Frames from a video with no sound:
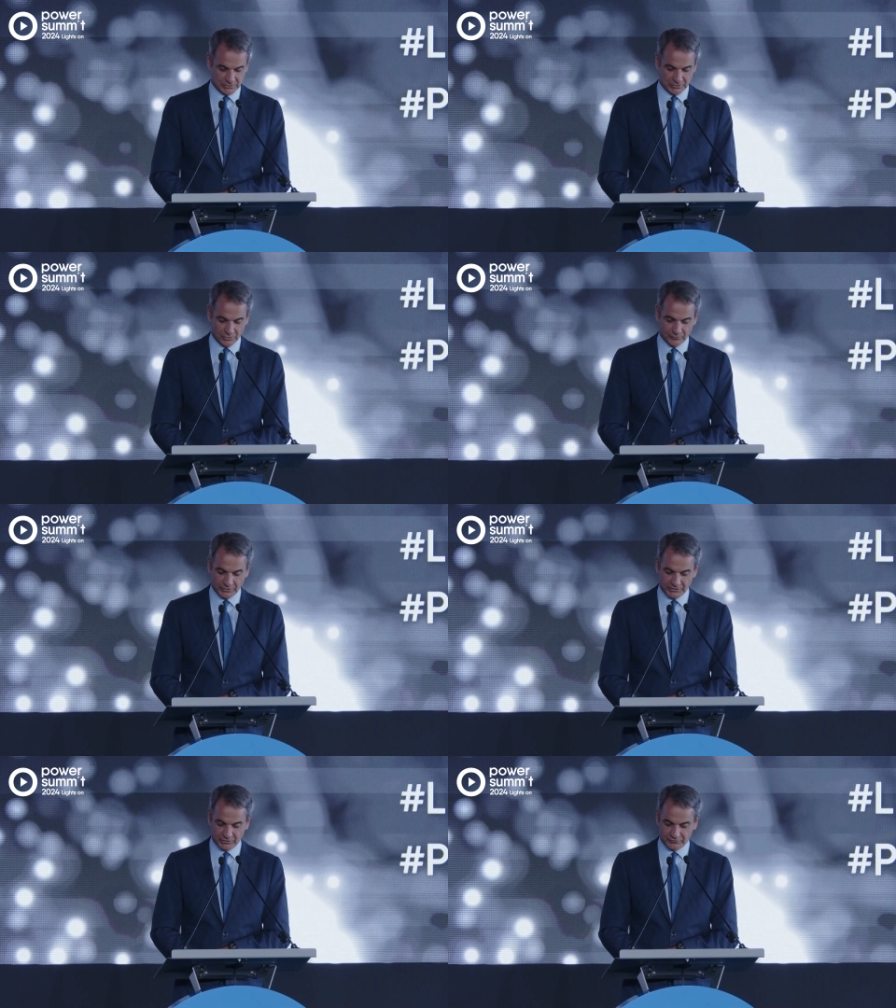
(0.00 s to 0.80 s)
over the
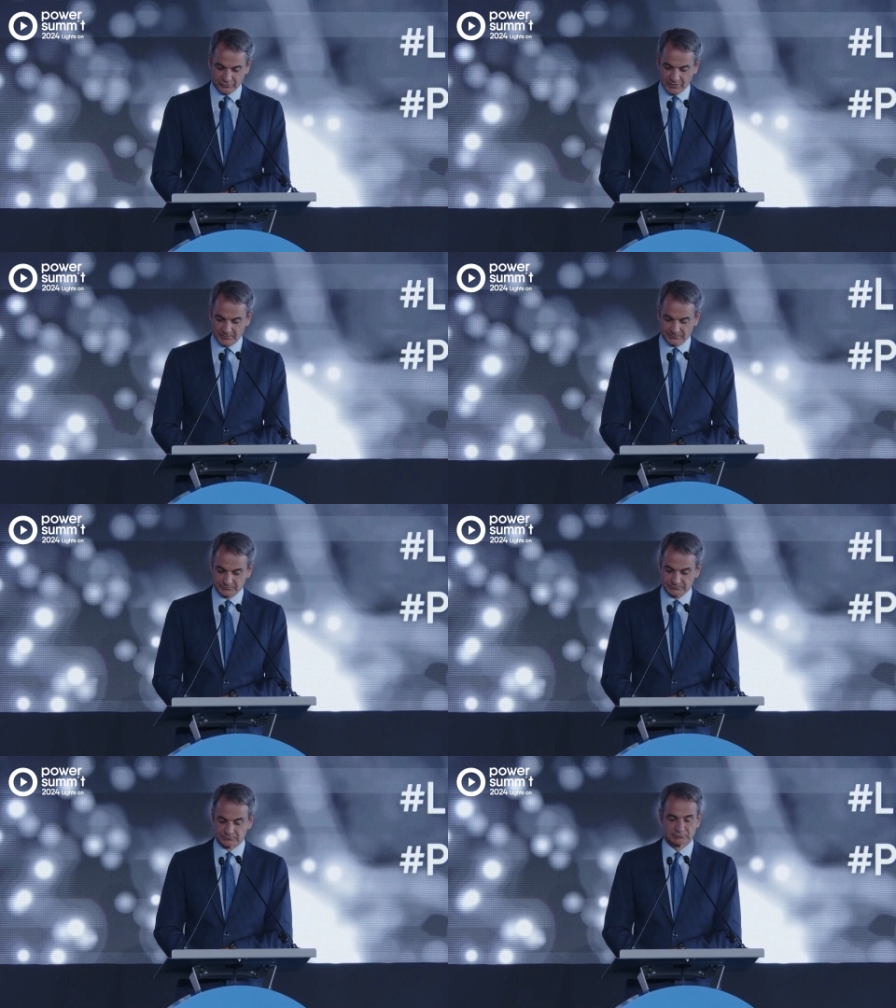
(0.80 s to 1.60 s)
years to come.
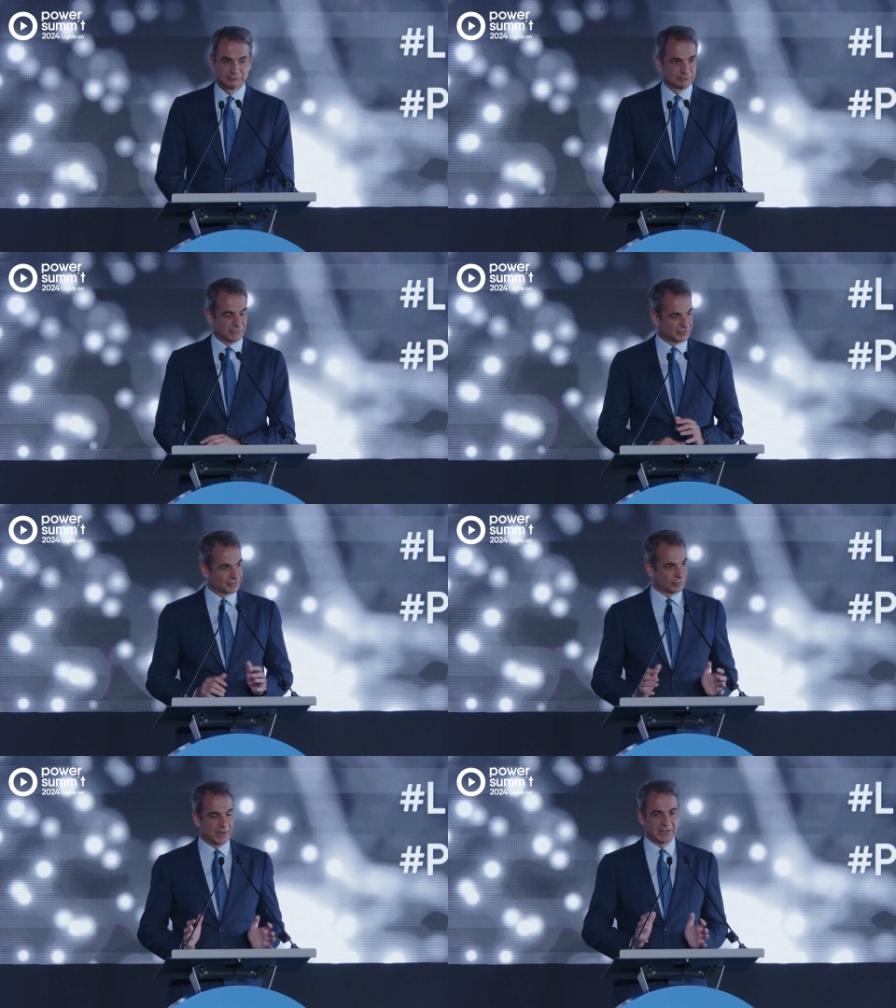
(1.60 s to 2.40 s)
This is
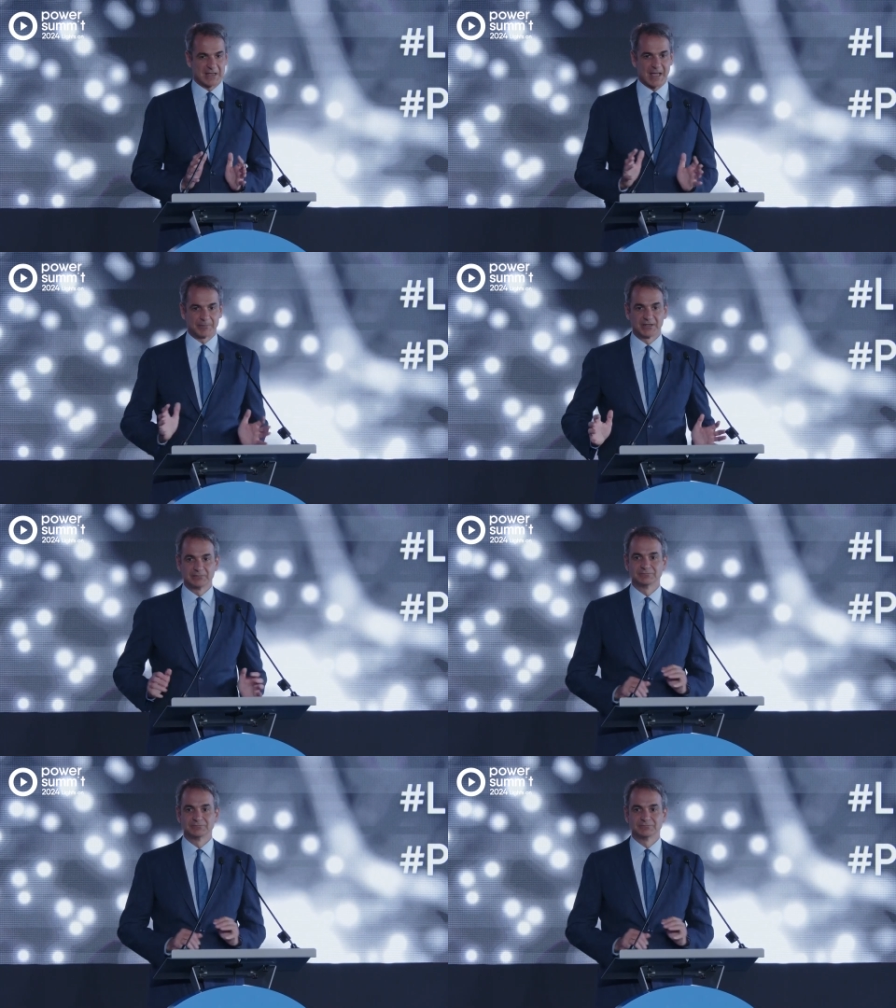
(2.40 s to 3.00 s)
already happening,